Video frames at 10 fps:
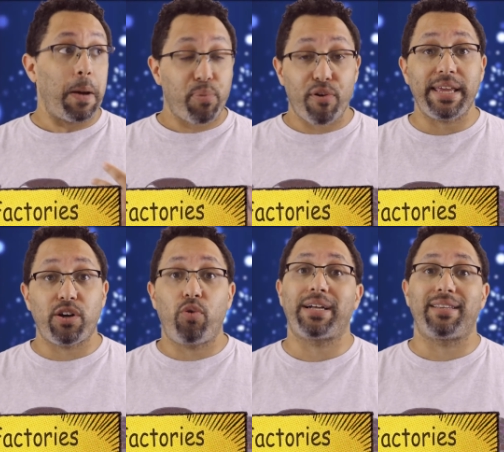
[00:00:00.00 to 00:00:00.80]
pretty
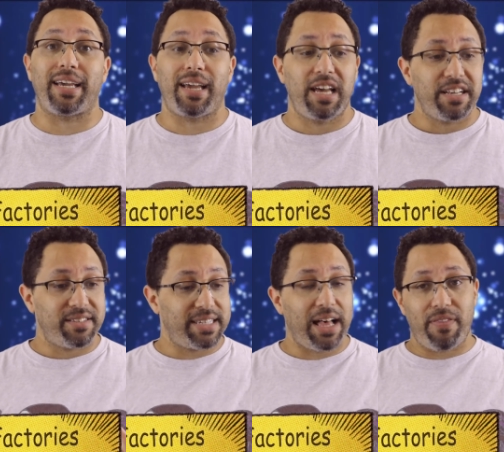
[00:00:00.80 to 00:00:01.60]
quickly.
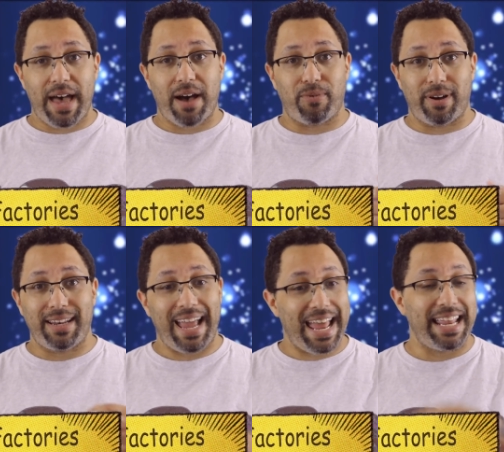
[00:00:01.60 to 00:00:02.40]
Sell that
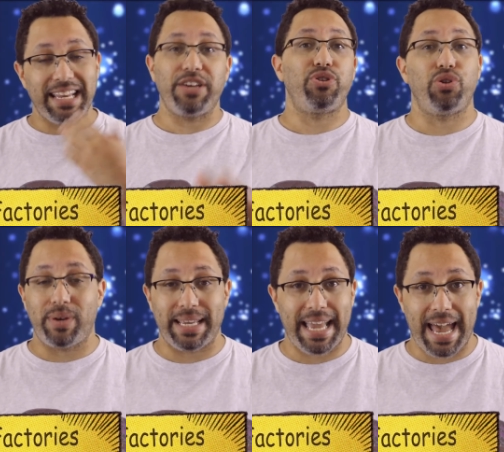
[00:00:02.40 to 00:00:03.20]
one, and then do
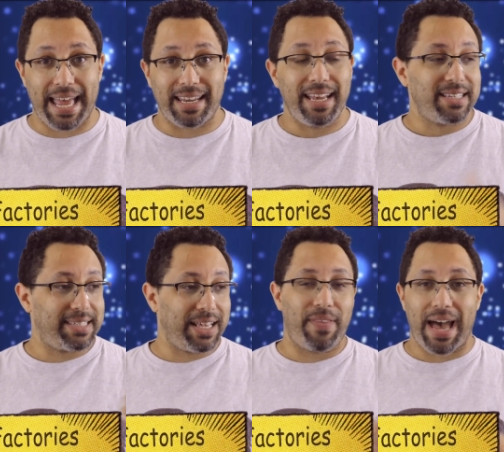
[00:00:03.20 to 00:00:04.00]
it again.
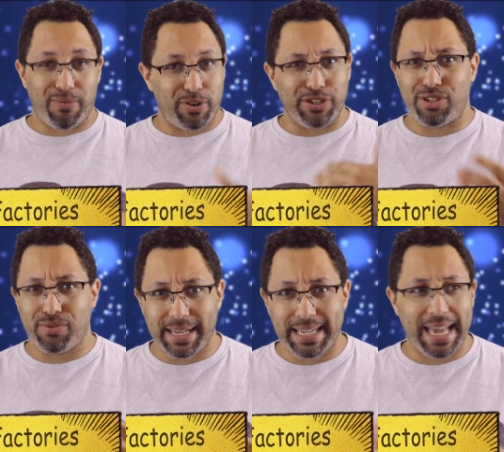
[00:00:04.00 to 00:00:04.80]
Sell that one,
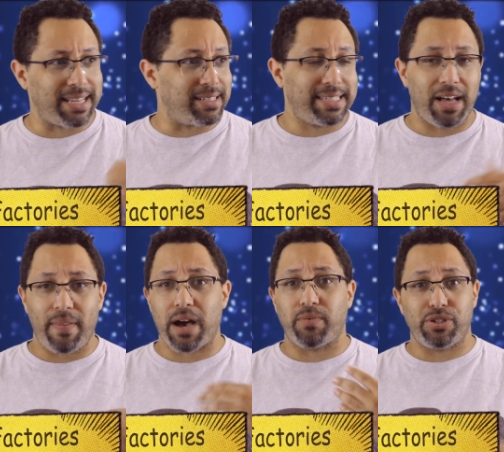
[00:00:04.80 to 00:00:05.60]
do it again. Sell
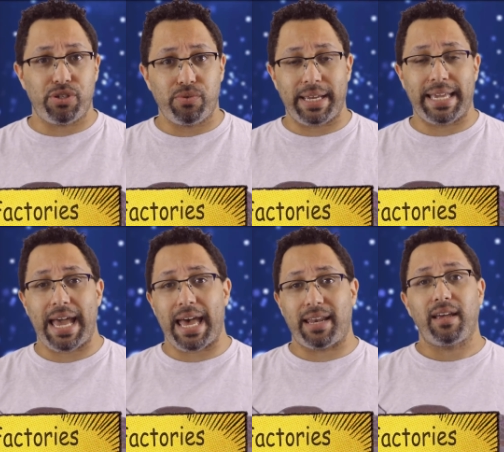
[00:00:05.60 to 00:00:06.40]
that one, do it
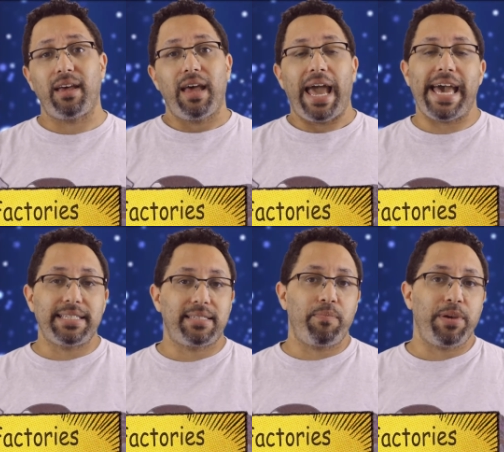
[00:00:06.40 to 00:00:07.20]
again.
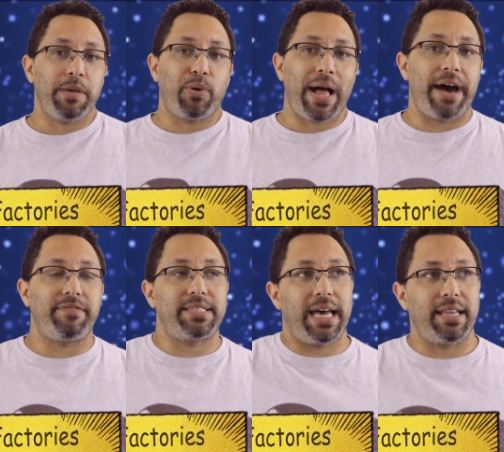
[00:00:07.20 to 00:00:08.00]
And some people
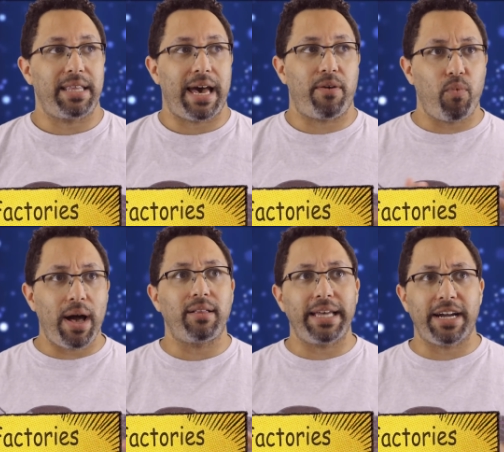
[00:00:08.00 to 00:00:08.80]
have said that,
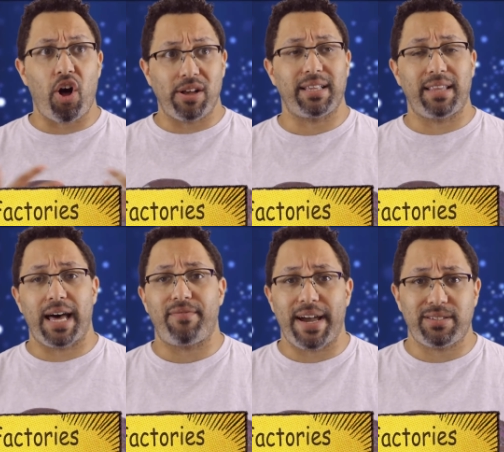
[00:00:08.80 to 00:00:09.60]
well, it costs a
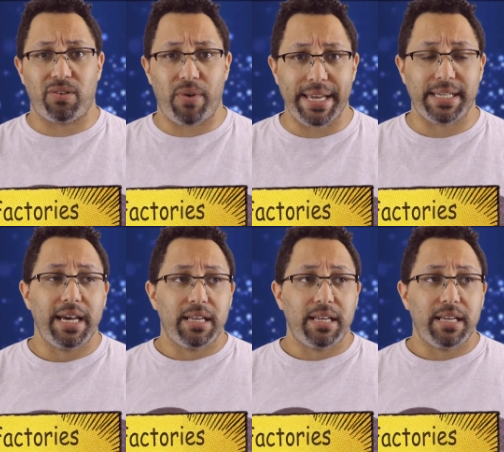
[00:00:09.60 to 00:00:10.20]
lot of ISO 8